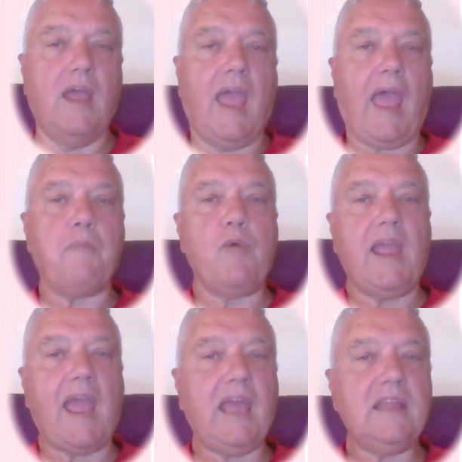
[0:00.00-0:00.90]
And we
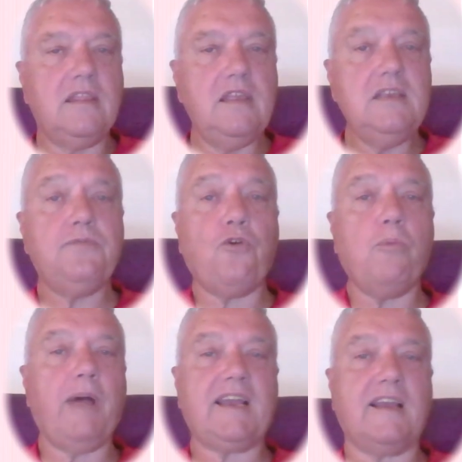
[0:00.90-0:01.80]
add these 4
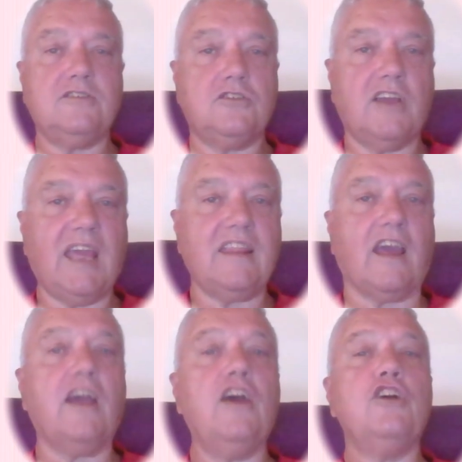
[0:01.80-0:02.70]
buckets
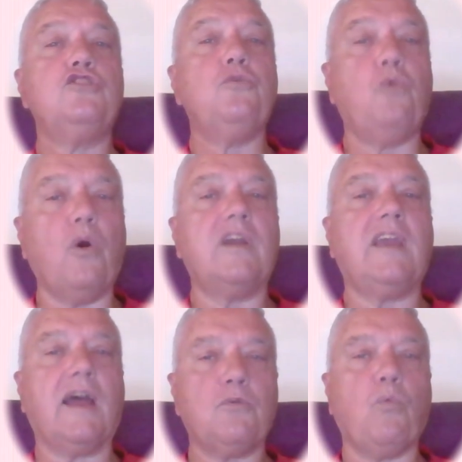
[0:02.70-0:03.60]
together to work
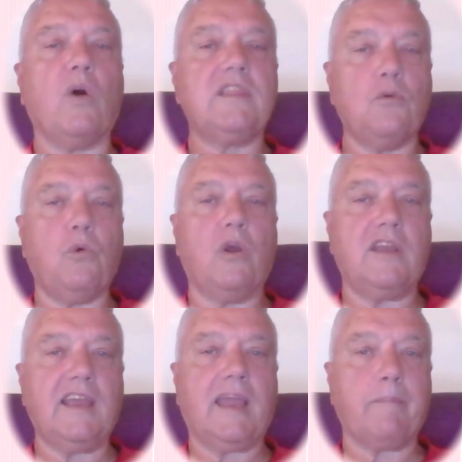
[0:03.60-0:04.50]
out what the
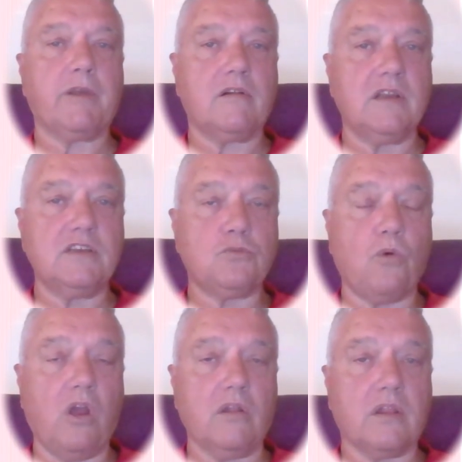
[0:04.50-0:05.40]
working capital is
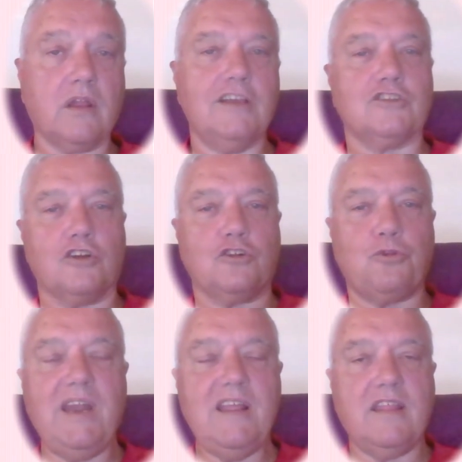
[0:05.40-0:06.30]
worth. So
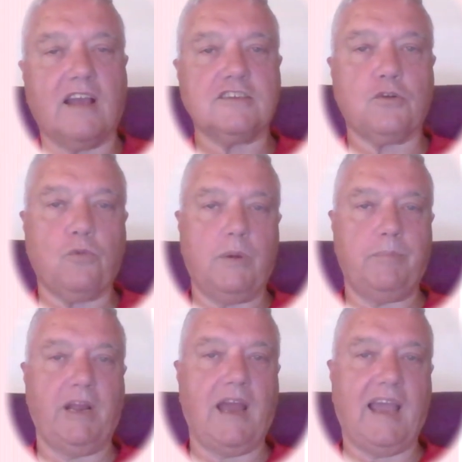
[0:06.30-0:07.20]
20,000 would
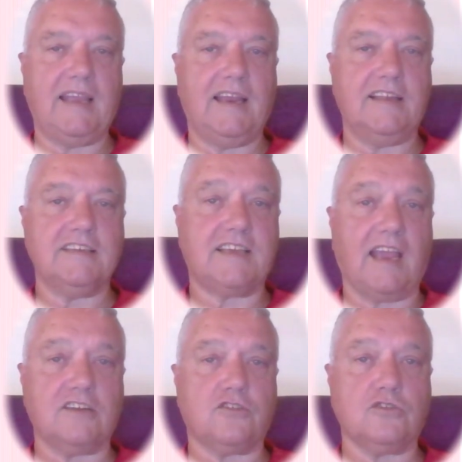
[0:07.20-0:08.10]
be lying in his
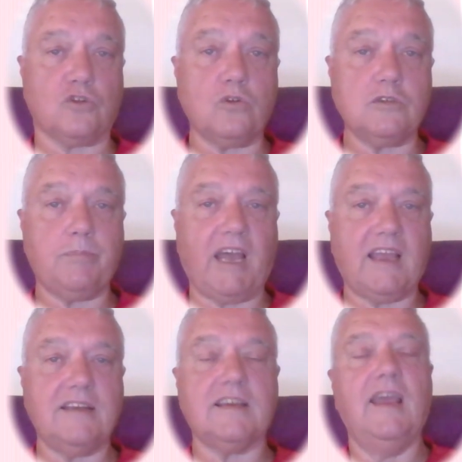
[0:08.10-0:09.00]
cash resource
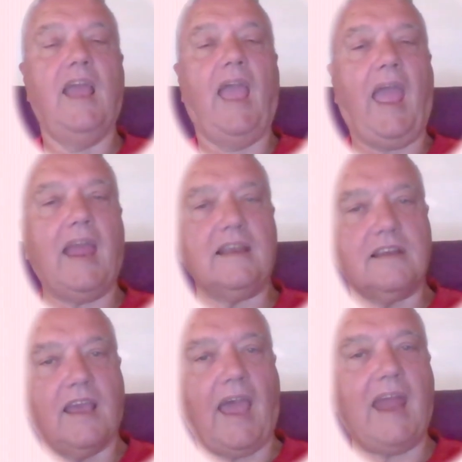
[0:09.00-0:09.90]
bucket, and
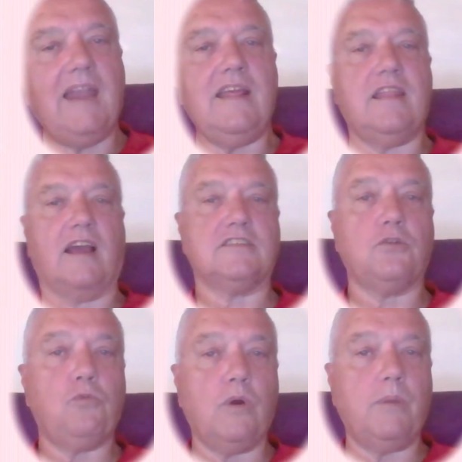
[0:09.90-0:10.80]

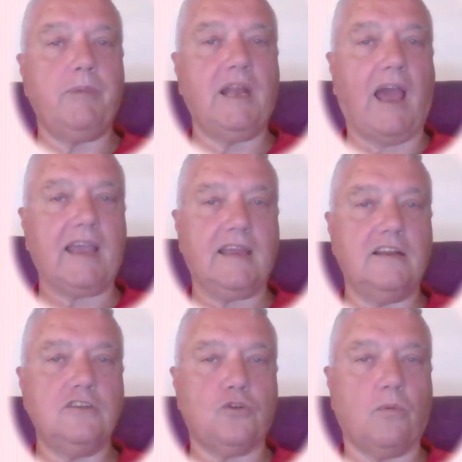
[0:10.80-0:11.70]
80,000 would be lying in
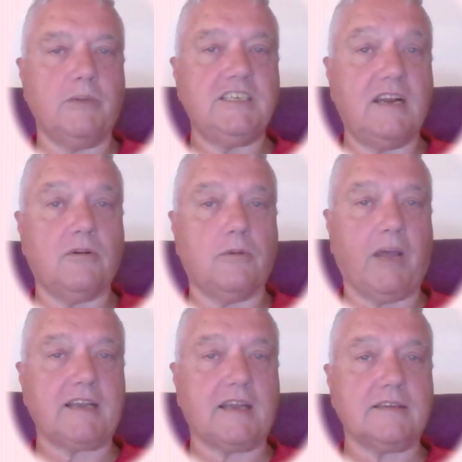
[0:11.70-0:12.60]
his raw material
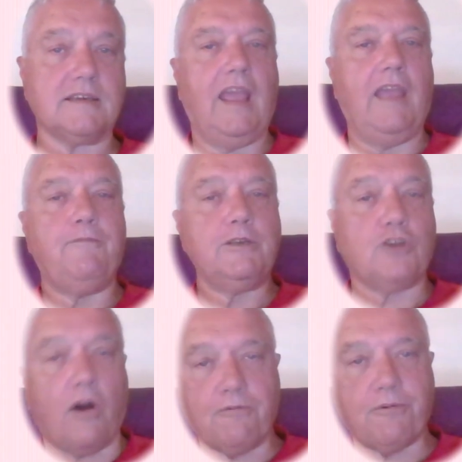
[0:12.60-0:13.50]
bucket. If he's
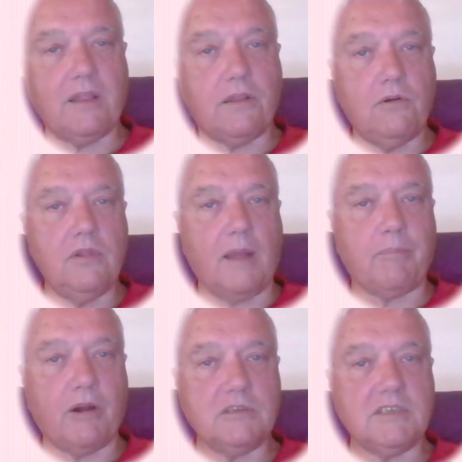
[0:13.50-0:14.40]
halfway through that
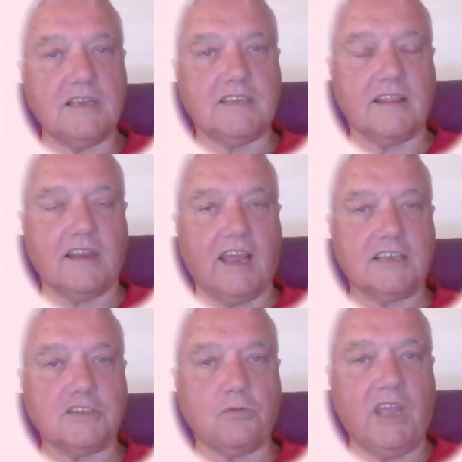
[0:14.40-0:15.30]
process in the
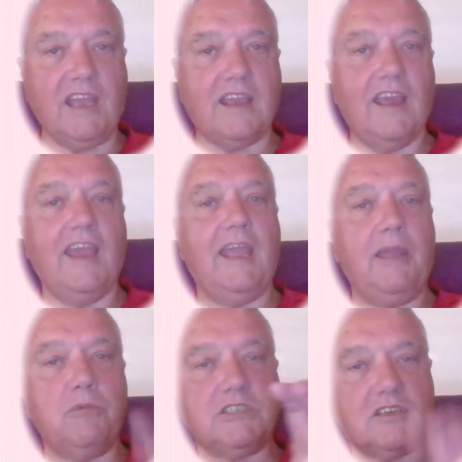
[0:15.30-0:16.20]
next week, he
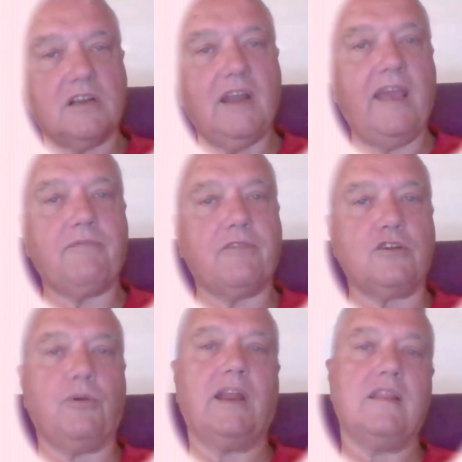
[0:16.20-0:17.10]
would still have the
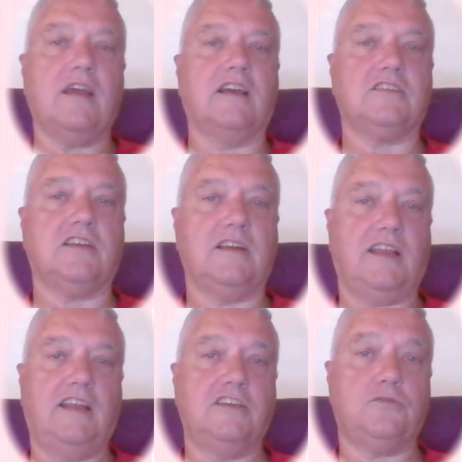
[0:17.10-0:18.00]
20,000
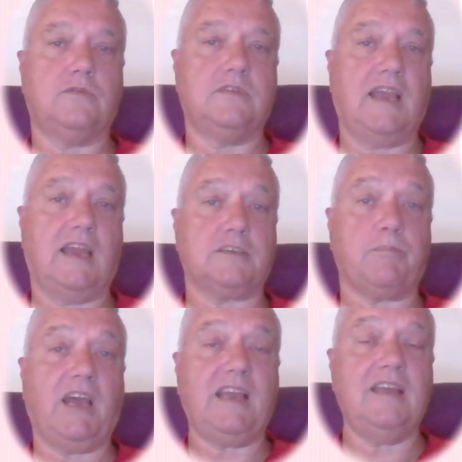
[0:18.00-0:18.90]
in his cash bucket,